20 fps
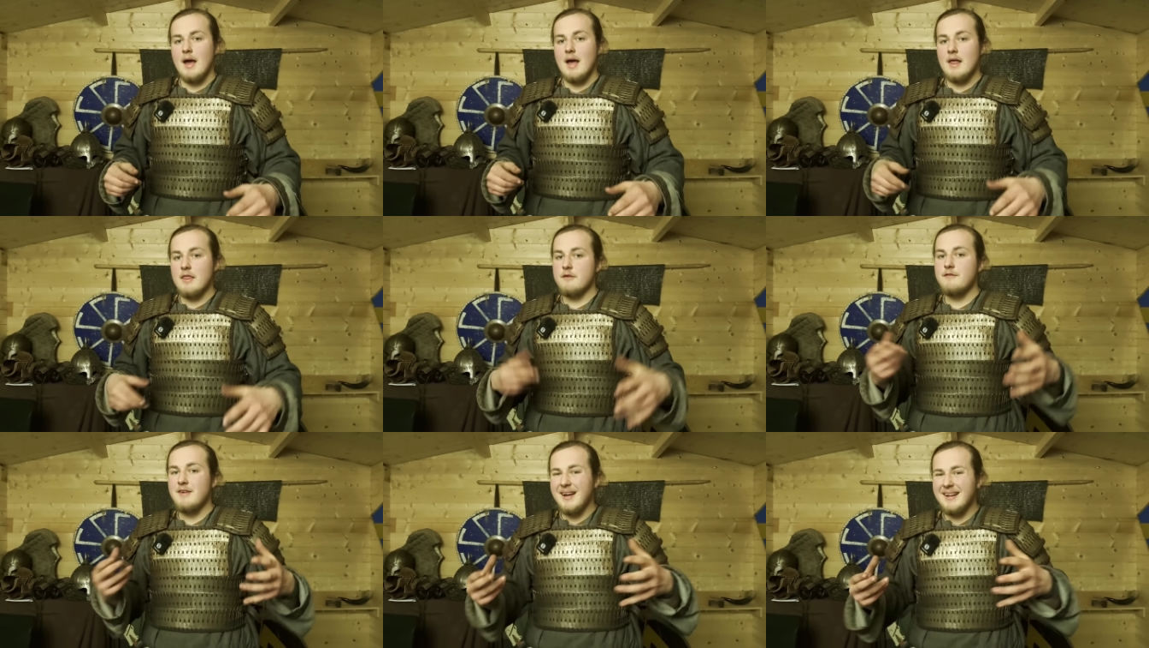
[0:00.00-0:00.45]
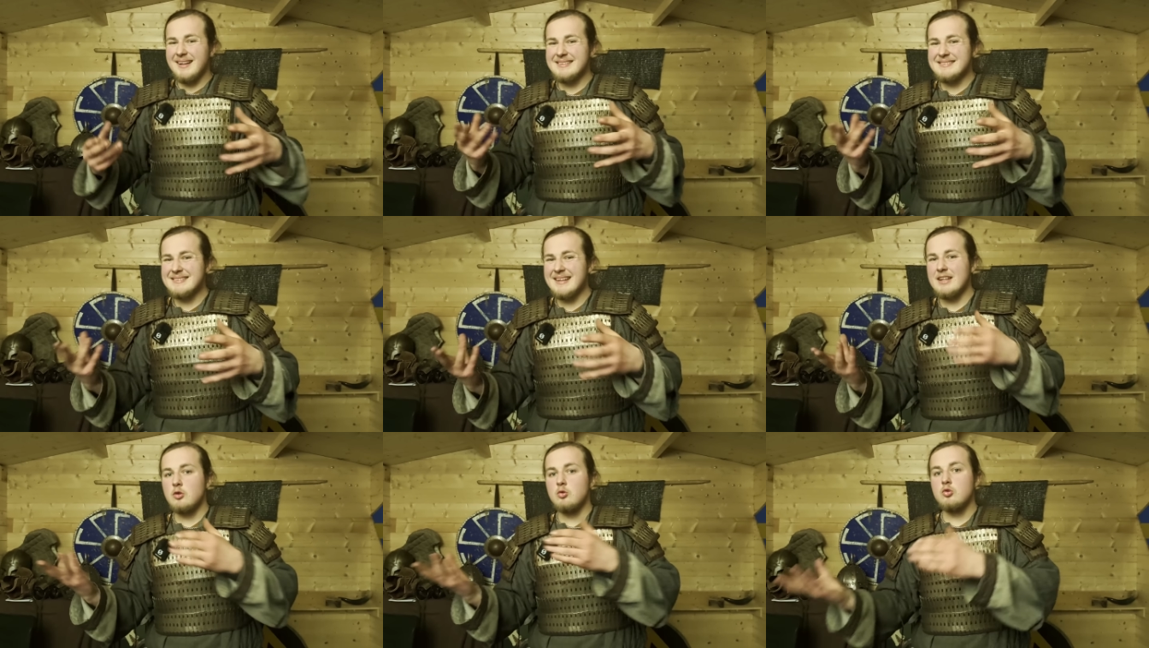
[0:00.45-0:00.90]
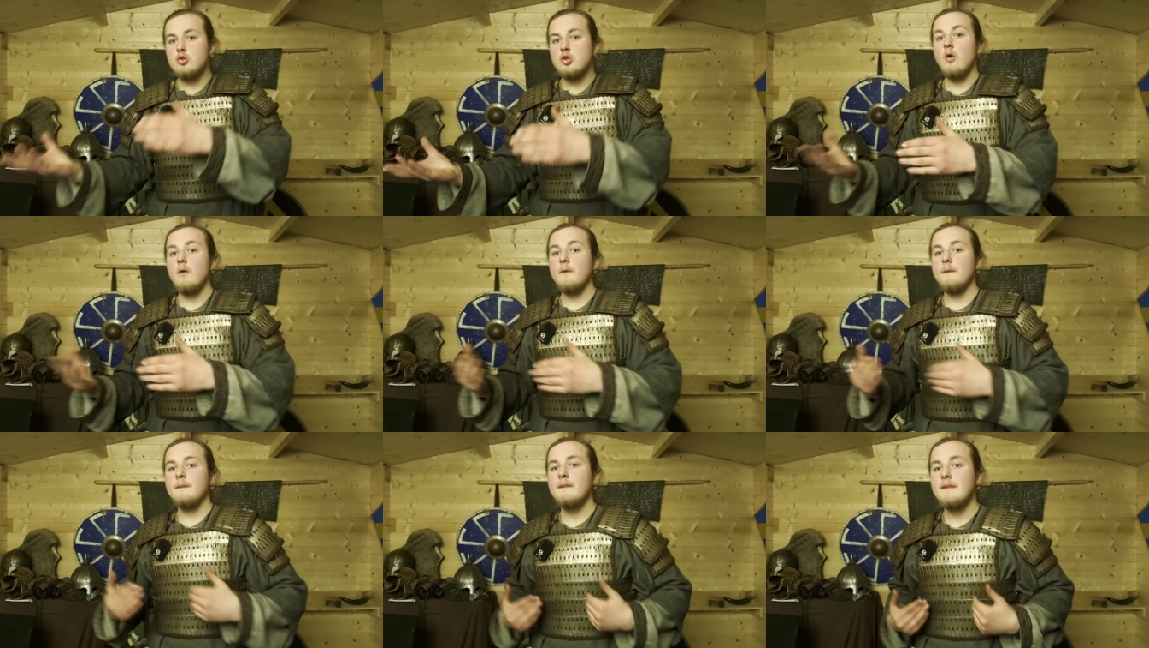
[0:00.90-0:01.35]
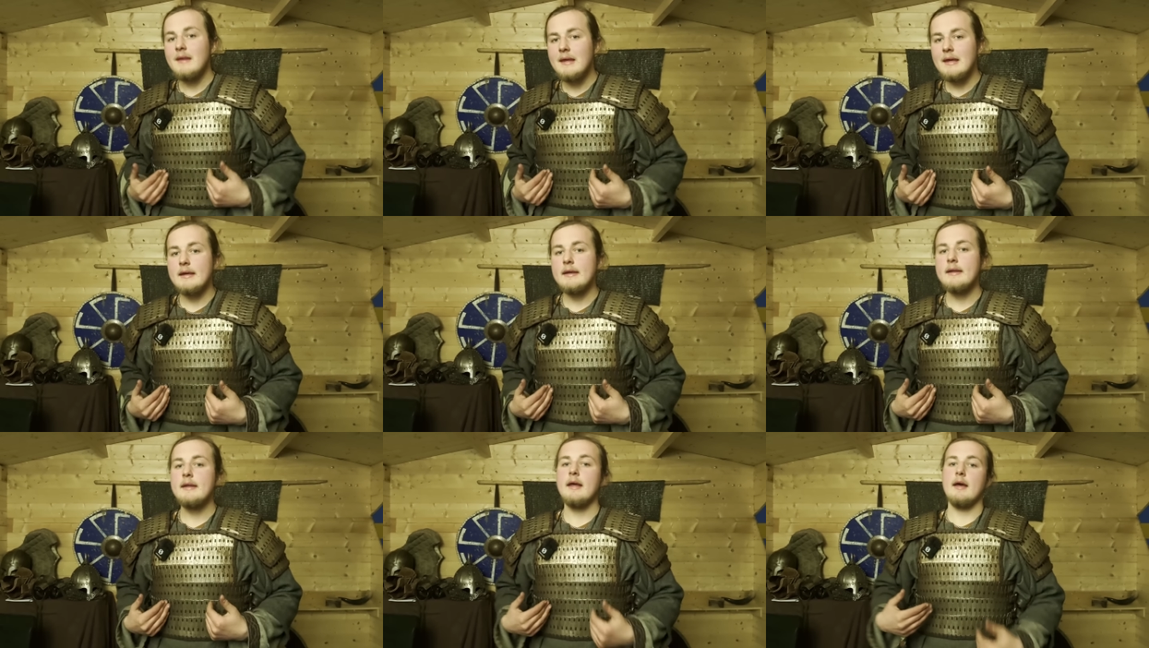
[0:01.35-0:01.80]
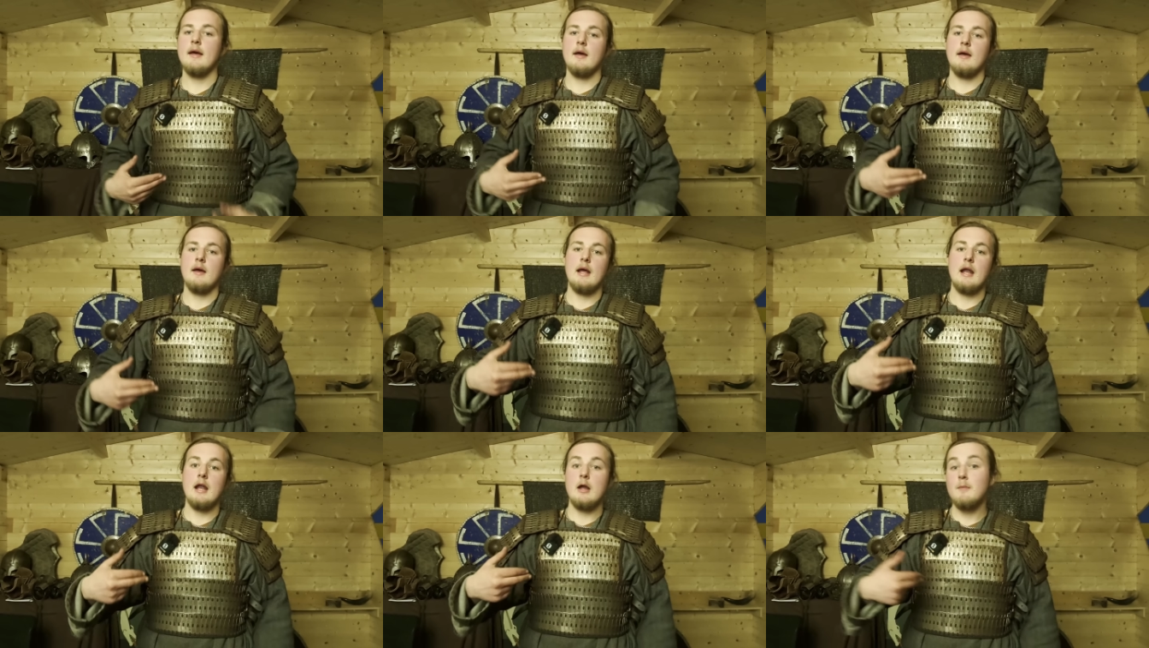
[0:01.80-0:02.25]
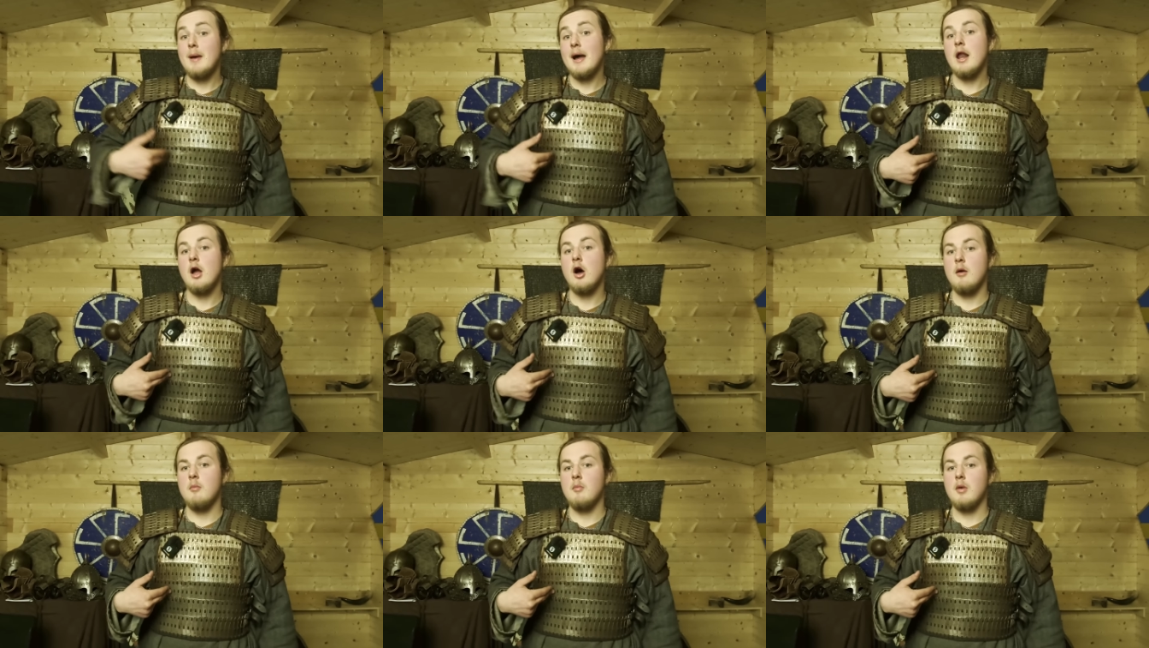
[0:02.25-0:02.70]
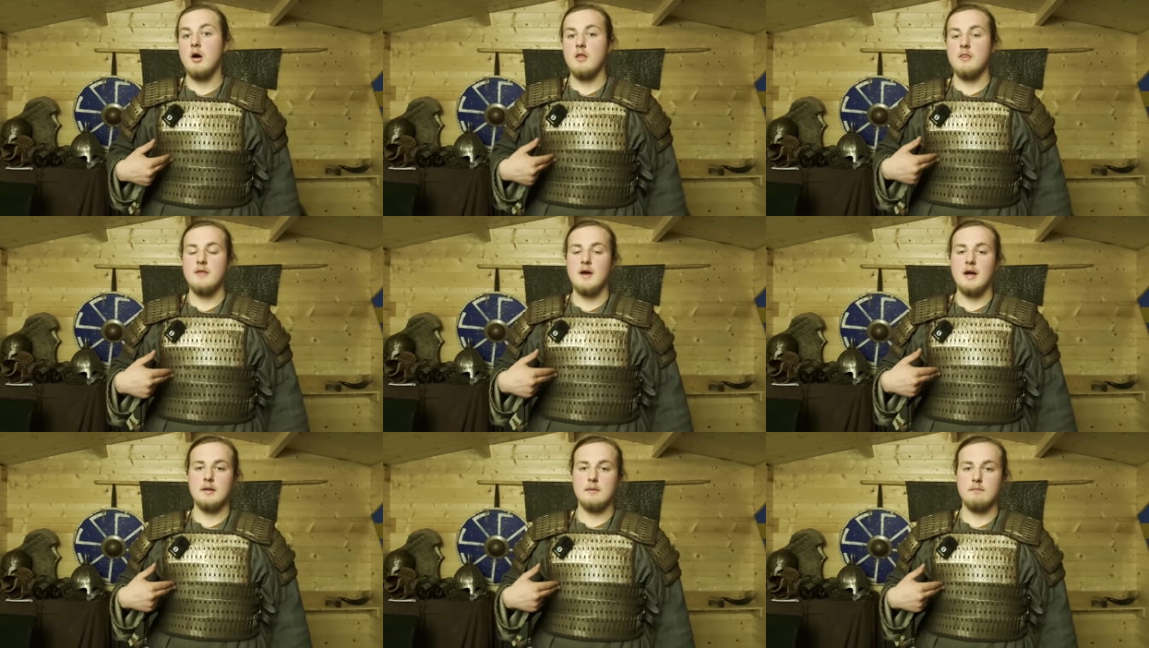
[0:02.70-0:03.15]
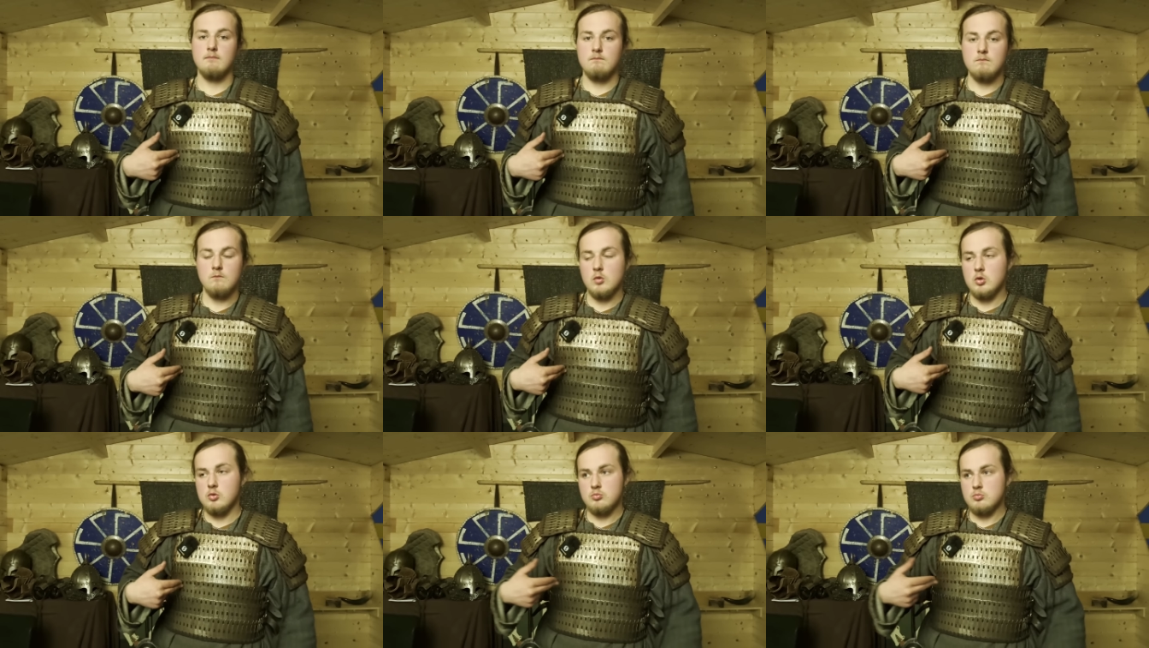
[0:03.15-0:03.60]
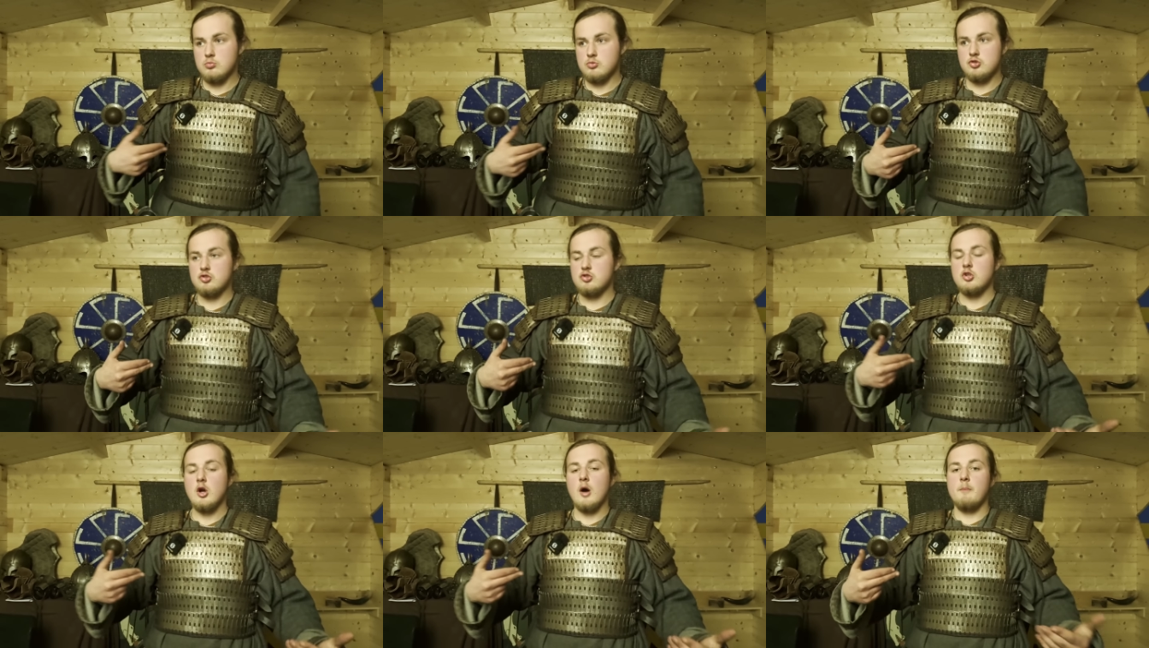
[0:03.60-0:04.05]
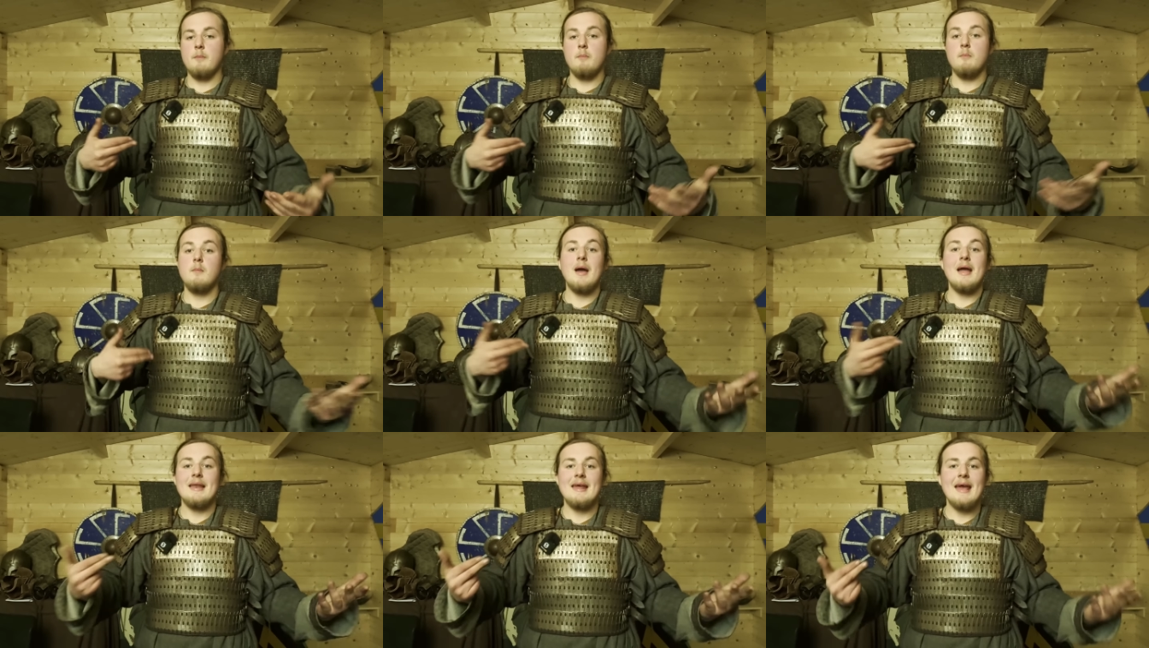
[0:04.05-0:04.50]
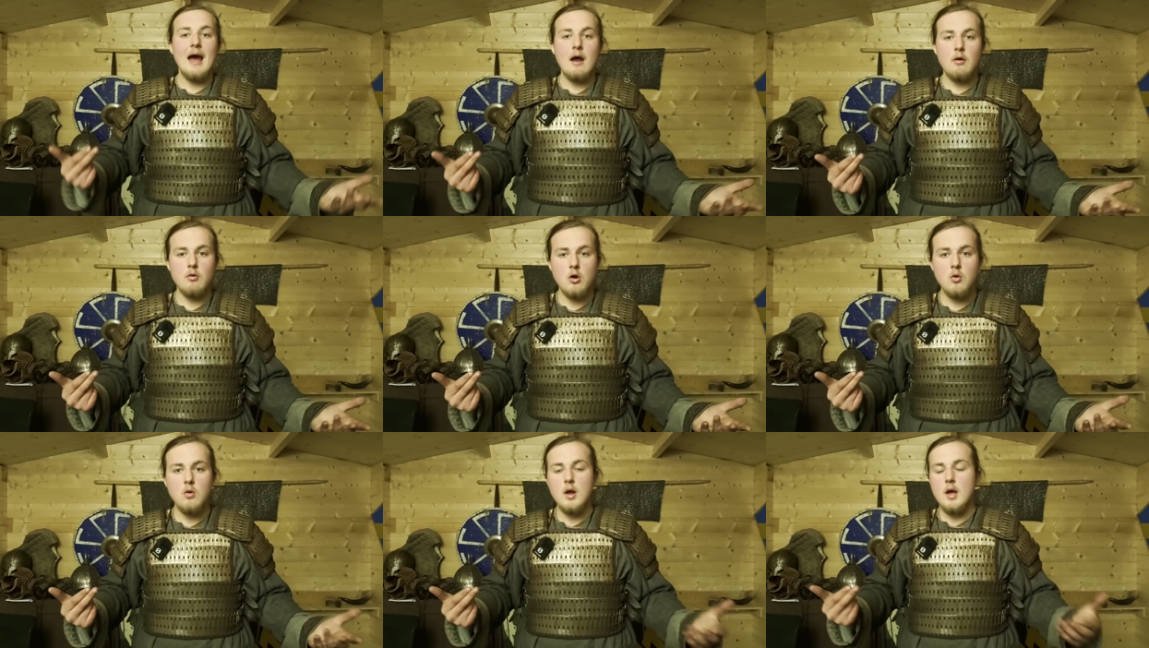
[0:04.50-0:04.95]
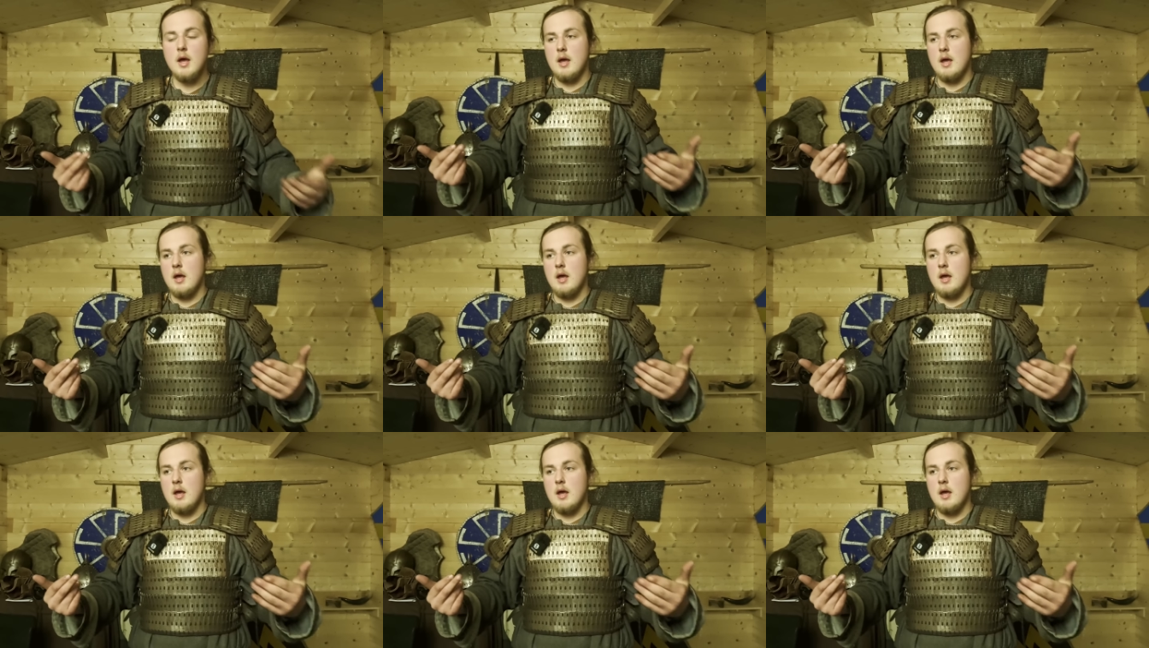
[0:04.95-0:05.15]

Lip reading: And the fact is that you don't need a Lamellar armor that will stop any arrow